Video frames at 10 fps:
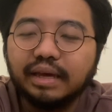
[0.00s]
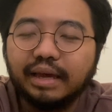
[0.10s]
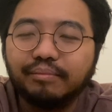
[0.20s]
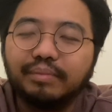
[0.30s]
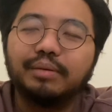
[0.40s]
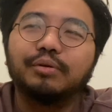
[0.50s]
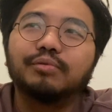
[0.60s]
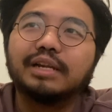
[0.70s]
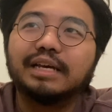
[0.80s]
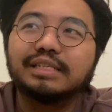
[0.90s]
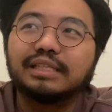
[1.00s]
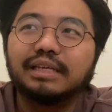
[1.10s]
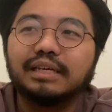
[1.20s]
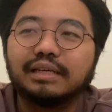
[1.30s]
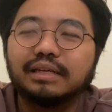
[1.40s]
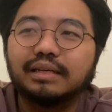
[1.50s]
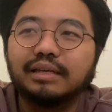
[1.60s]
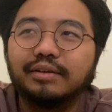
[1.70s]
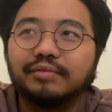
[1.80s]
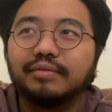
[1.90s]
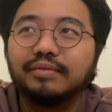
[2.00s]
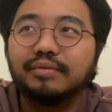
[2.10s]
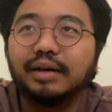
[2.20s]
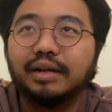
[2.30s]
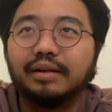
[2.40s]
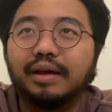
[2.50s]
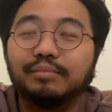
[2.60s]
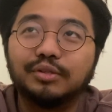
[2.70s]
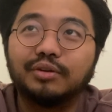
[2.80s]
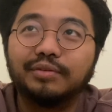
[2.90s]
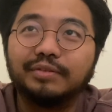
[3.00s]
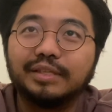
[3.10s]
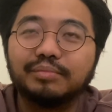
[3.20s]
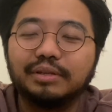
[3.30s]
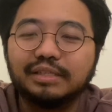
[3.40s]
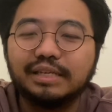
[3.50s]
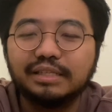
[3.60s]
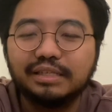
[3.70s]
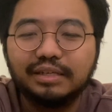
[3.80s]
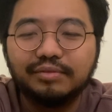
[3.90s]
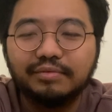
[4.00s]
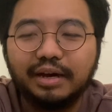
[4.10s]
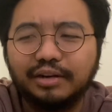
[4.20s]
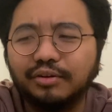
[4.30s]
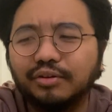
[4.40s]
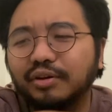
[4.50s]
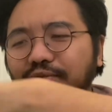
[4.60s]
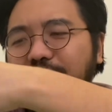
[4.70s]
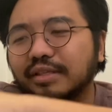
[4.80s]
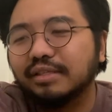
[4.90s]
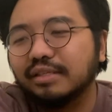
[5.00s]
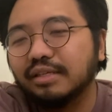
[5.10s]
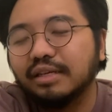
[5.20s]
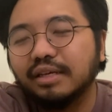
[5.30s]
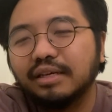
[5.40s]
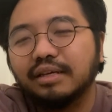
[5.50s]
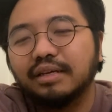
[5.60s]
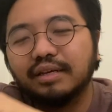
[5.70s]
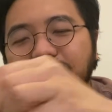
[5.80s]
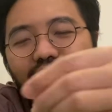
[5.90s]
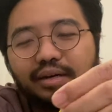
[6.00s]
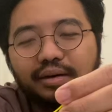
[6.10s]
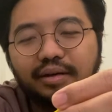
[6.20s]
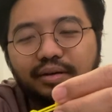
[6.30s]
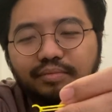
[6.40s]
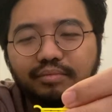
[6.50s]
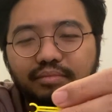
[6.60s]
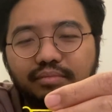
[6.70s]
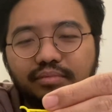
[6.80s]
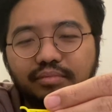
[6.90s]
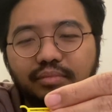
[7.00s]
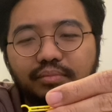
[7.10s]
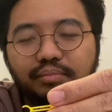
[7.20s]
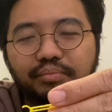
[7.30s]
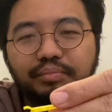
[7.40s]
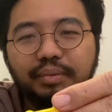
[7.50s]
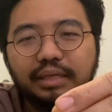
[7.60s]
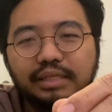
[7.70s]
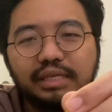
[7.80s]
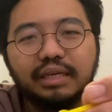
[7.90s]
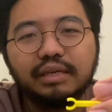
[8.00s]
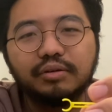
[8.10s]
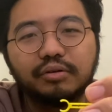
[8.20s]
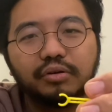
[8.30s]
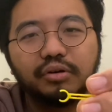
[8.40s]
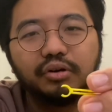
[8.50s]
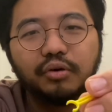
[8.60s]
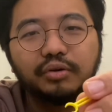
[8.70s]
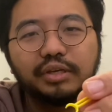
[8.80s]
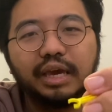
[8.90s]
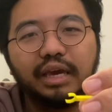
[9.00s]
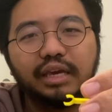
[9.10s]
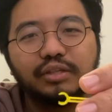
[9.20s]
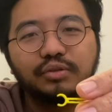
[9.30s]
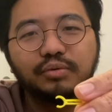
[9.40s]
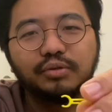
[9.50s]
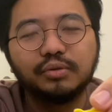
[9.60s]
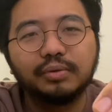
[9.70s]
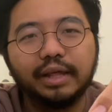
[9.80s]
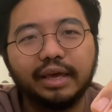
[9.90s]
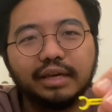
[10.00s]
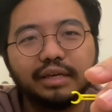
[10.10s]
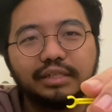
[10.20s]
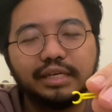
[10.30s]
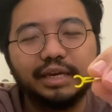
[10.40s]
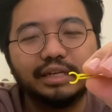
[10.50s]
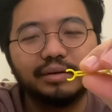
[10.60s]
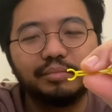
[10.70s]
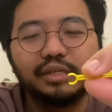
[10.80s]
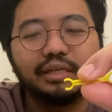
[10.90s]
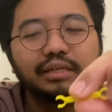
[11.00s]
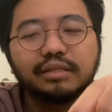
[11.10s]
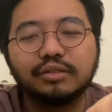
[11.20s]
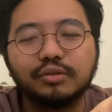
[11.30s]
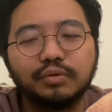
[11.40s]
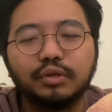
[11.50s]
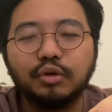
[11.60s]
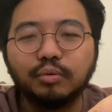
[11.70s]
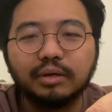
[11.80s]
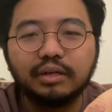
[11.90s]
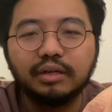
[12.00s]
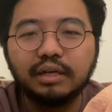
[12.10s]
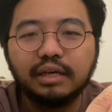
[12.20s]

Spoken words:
and maybe one last thing, if I'm sorry if it's a bit sensitive. I don't know if it's um, PC or okay to do like a chain up thing to human.